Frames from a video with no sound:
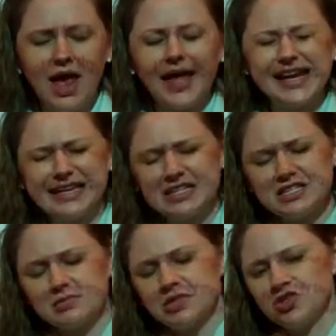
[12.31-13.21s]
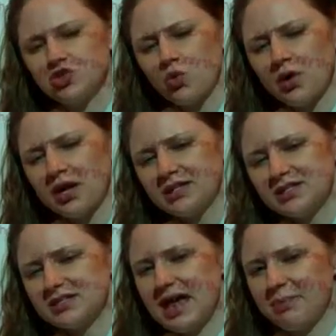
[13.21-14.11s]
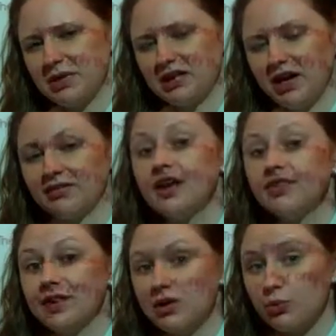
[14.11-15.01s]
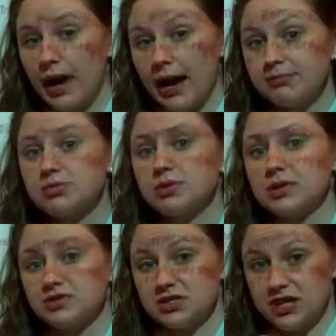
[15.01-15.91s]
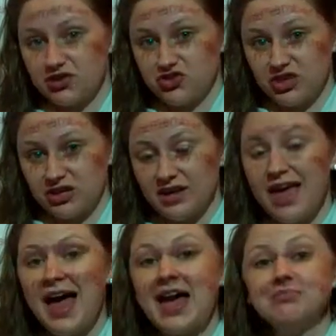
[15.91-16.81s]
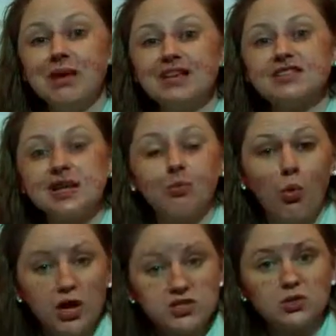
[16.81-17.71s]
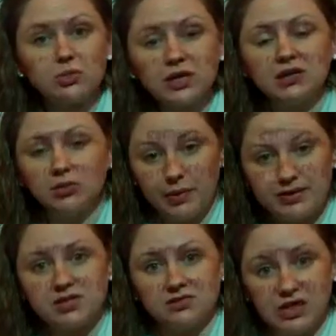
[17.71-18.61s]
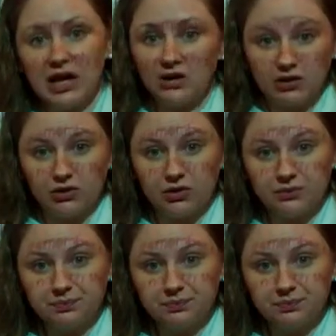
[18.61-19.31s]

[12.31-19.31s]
and it needs to be short and snappy enough that it grabs readers' attention and makes them want to read the rest of the article.